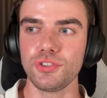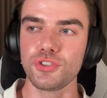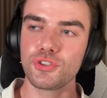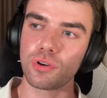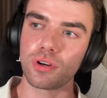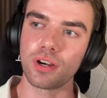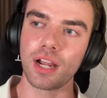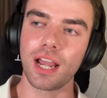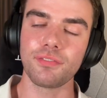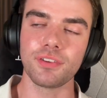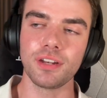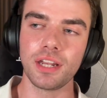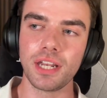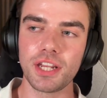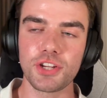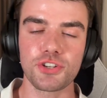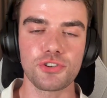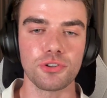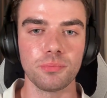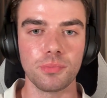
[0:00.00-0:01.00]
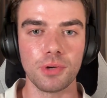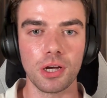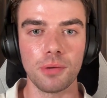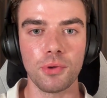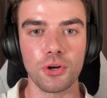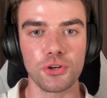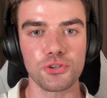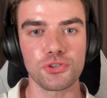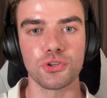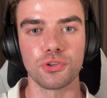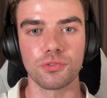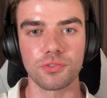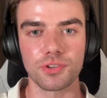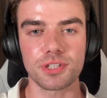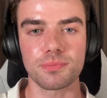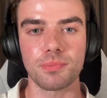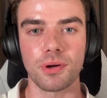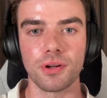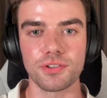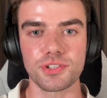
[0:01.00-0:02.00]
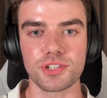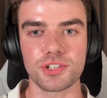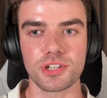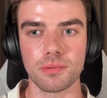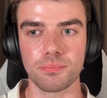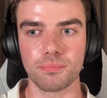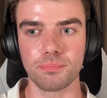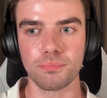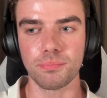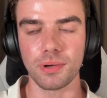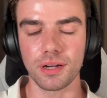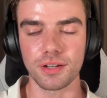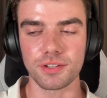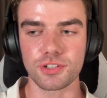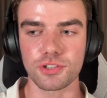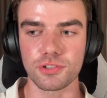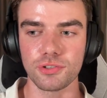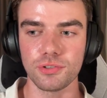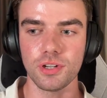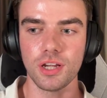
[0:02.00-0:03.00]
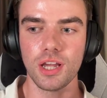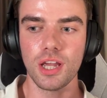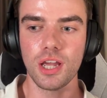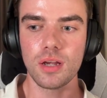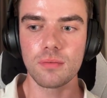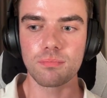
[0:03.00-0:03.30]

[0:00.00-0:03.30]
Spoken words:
sure, I have an initial emotional response but to